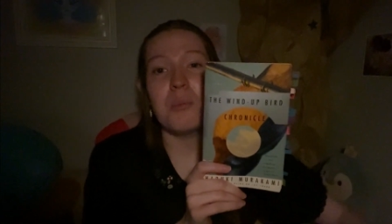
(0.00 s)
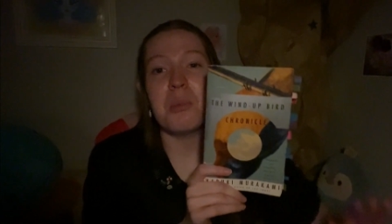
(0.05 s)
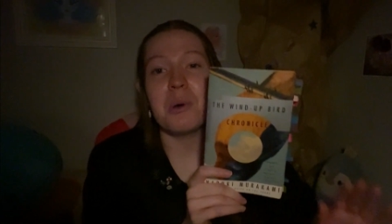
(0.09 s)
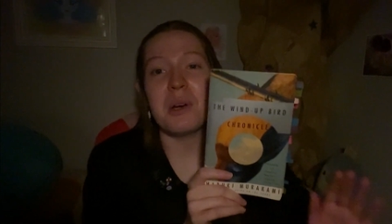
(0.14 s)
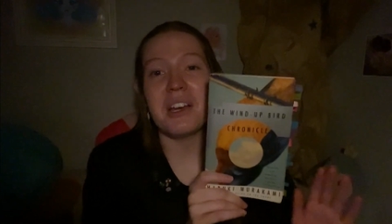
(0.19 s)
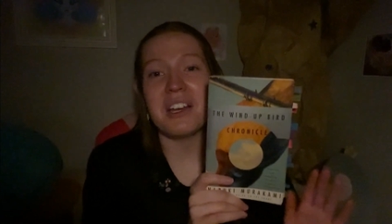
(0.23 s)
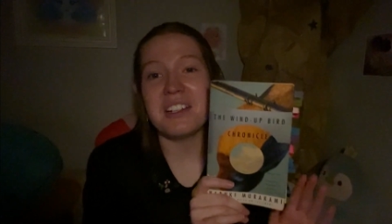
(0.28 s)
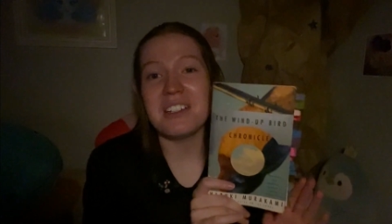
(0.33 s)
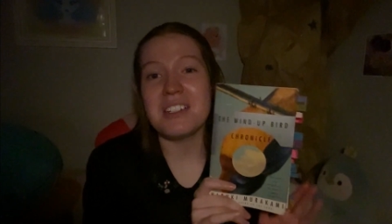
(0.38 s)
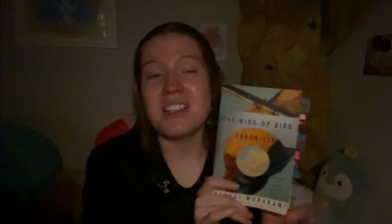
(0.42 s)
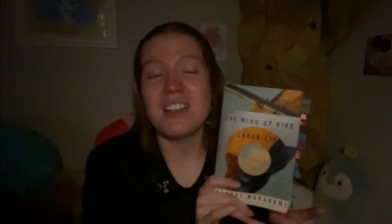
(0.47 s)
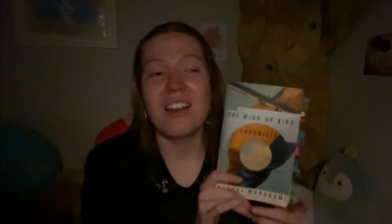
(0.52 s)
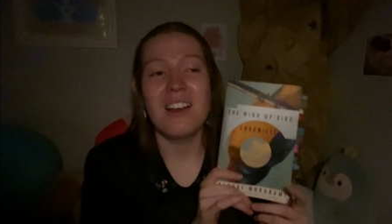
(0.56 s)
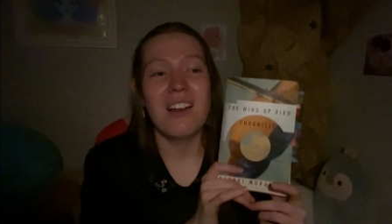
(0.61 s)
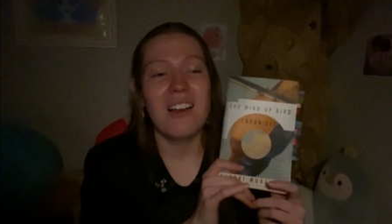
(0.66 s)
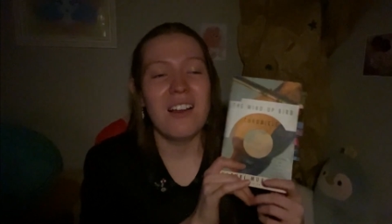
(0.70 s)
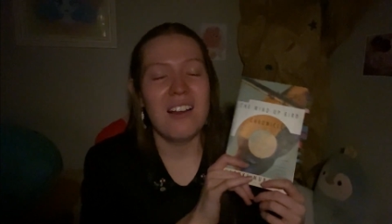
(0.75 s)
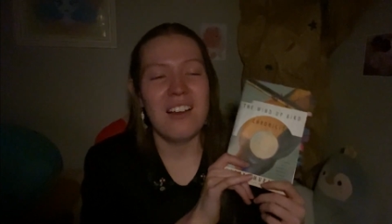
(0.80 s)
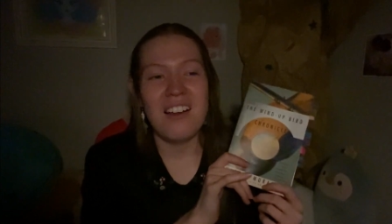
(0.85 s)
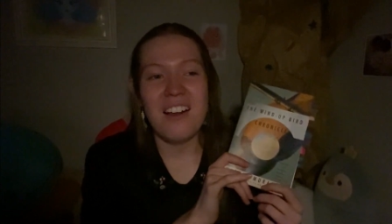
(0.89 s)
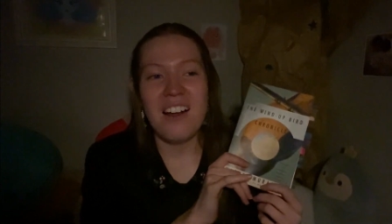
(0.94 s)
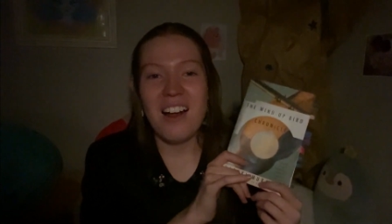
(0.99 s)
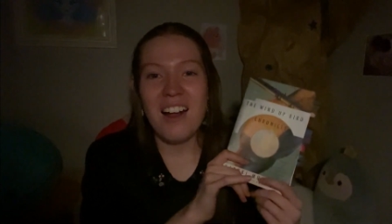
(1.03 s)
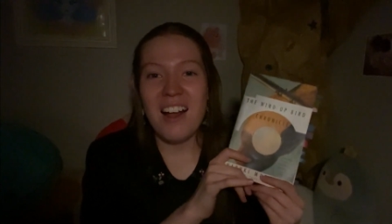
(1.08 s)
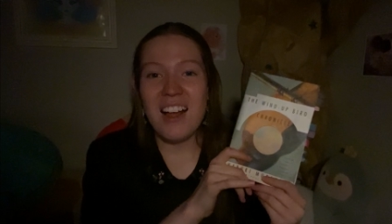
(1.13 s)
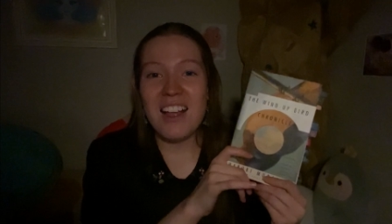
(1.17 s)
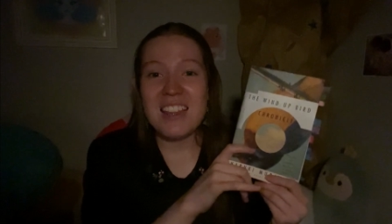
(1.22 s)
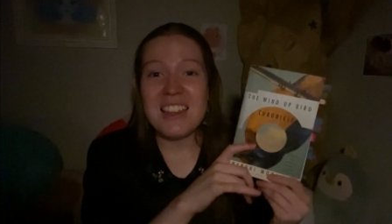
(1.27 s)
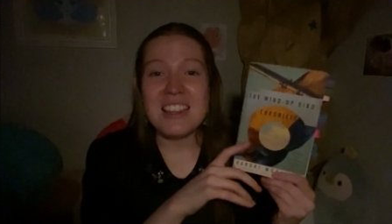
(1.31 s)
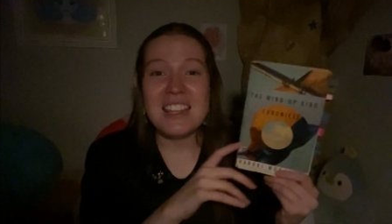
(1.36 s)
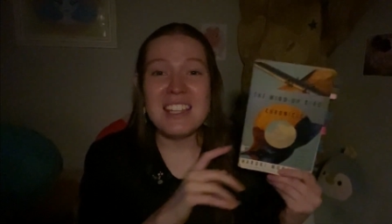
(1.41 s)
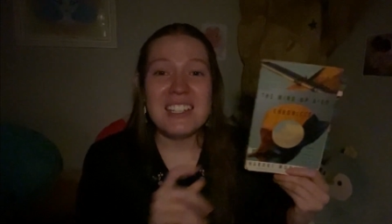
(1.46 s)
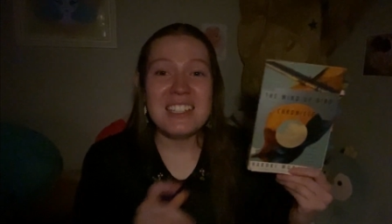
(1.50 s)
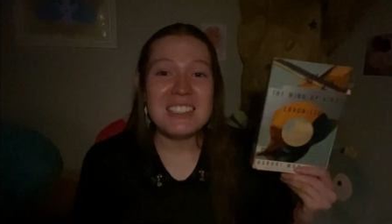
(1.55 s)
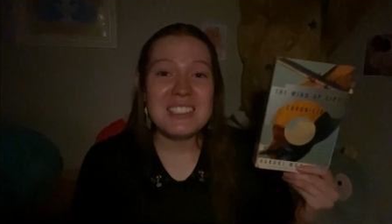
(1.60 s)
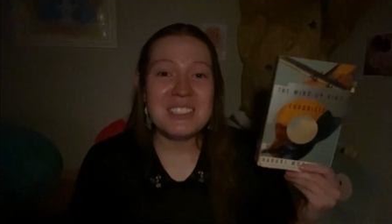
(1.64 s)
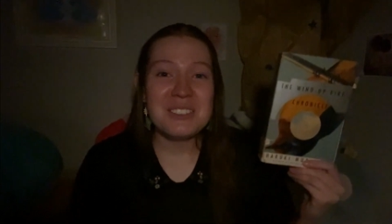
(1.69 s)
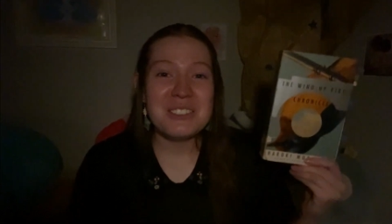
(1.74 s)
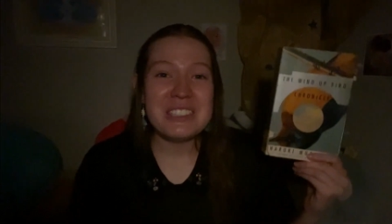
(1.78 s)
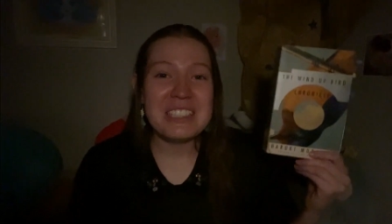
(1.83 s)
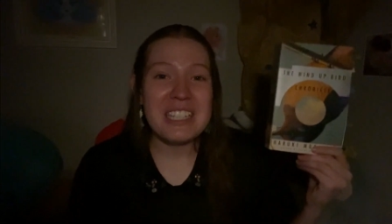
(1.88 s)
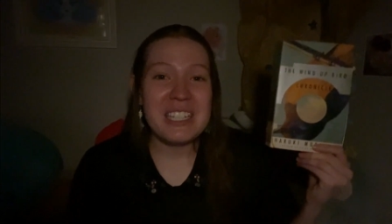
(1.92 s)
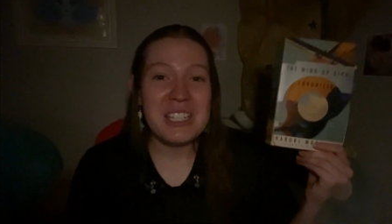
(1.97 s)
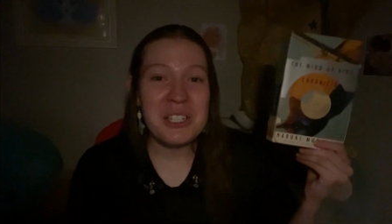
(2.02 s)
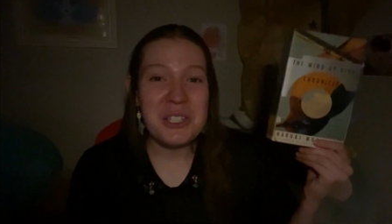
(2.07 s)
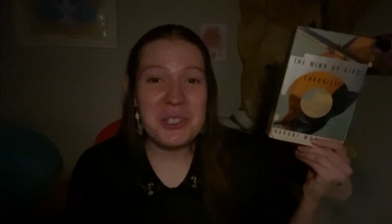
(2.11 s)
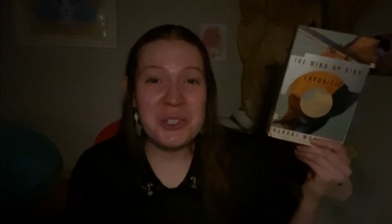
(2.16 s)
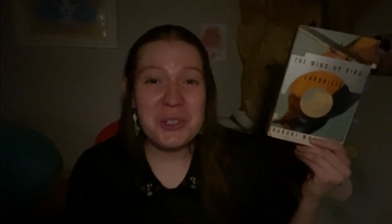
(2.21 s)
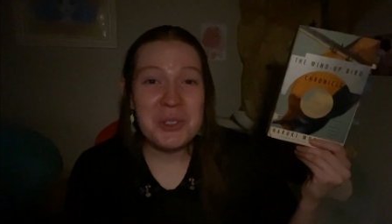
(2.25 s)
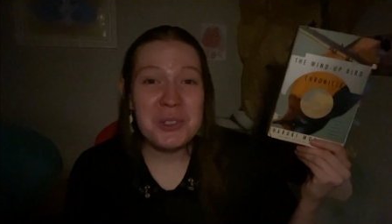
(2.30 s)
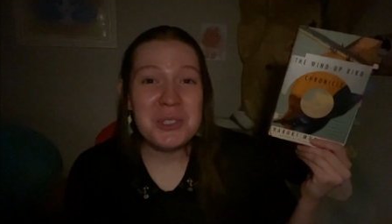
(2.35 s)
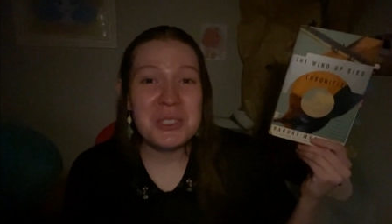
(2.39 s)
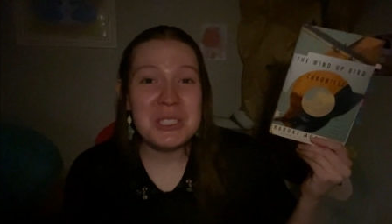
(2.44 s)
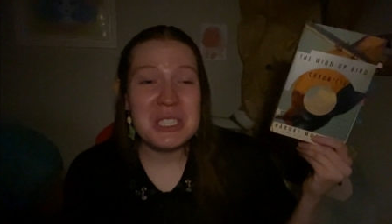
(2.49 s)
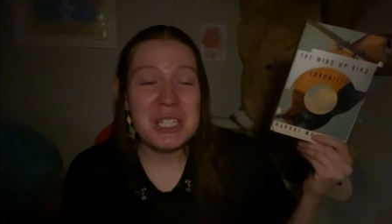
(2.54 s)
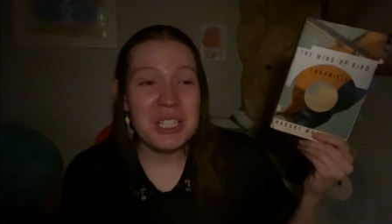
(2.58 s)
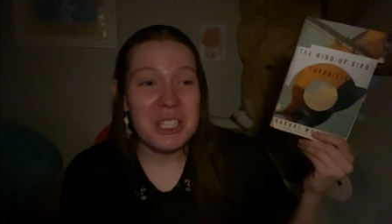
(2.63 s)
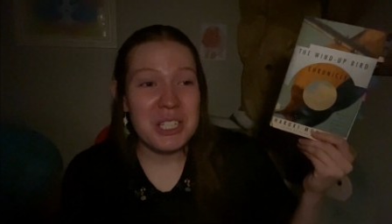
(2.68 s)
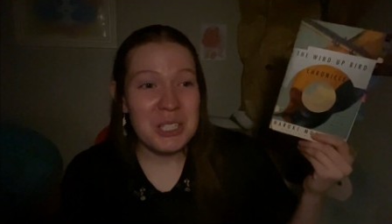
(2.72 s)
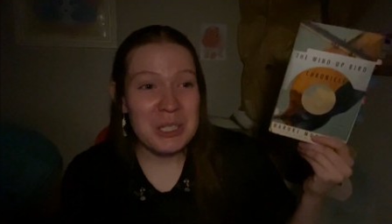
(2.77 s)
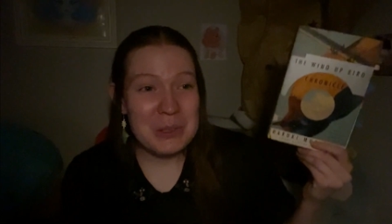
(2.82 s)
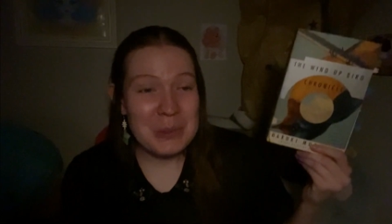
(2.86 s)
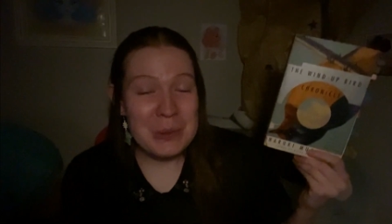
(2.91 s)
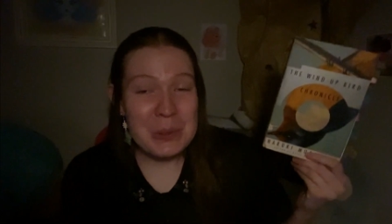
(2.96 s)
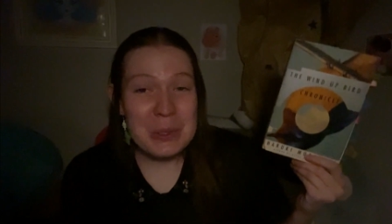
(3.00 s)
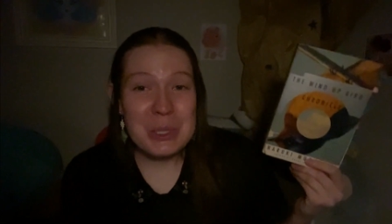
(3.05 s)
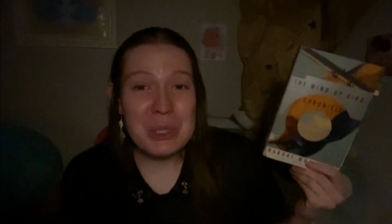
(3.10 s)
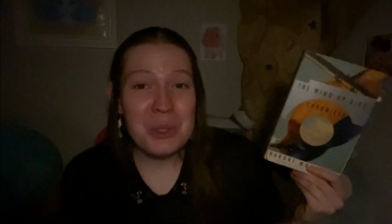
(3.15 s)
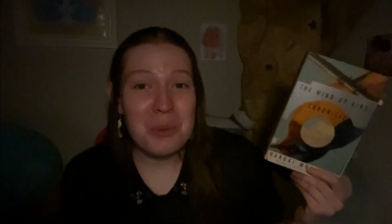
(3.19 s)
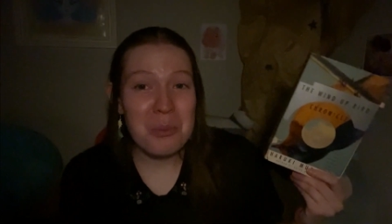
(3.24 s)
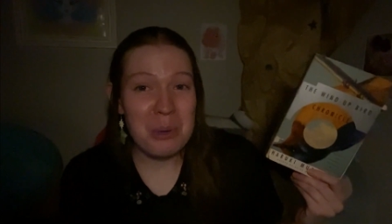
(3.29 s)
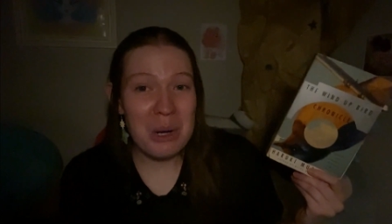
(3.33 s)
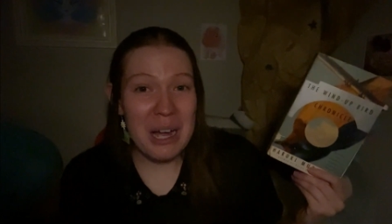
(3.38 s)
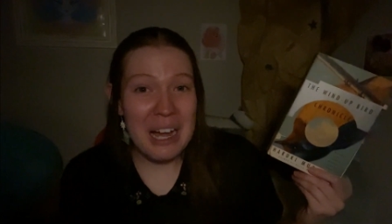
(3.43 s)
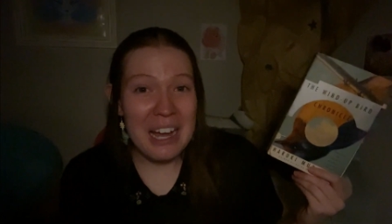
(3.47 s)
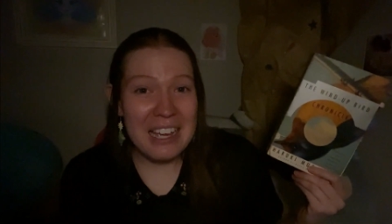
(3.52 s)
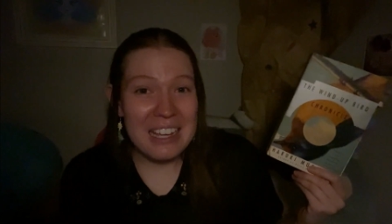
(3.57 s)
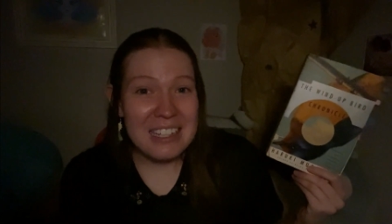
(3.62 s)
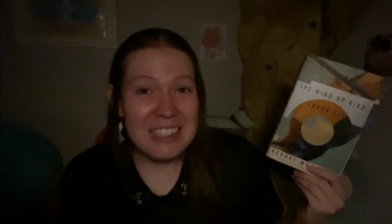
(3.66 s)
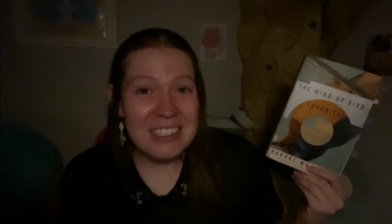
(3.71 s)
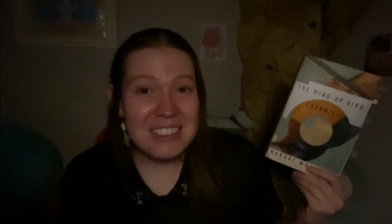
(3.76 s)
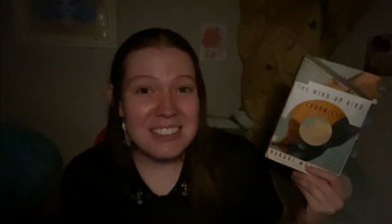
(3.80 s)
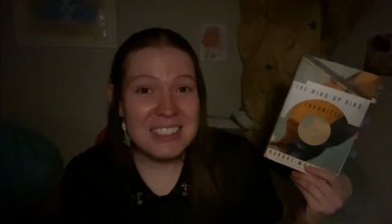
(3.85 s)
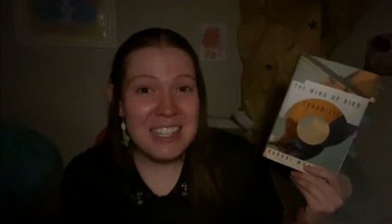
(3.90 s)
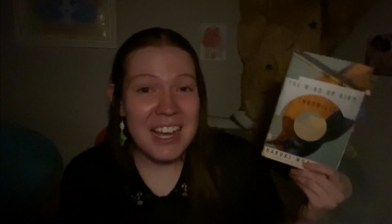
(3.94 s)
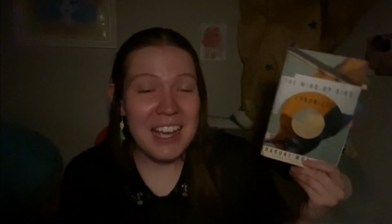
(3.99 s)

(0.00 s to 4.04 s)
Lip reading: But this was a huge, huge surprise.